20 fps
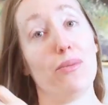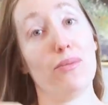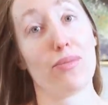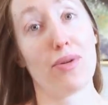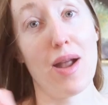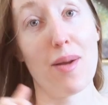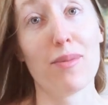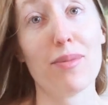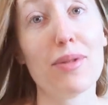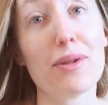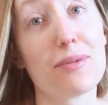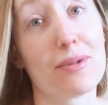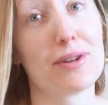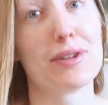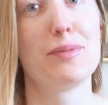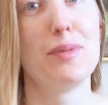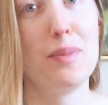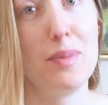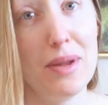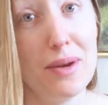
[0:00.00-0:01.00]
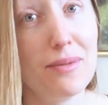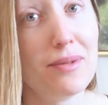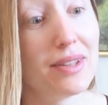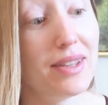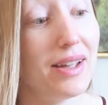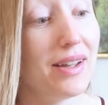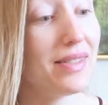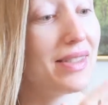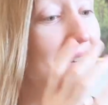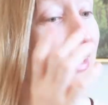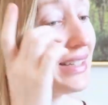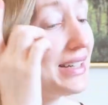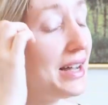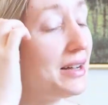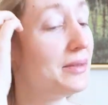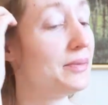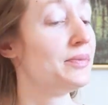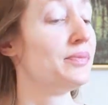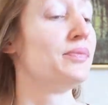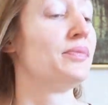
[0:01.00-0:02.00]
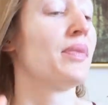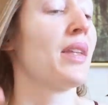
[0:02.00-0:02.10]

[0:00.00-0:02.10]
Probably worse to be beaten with that than a towel.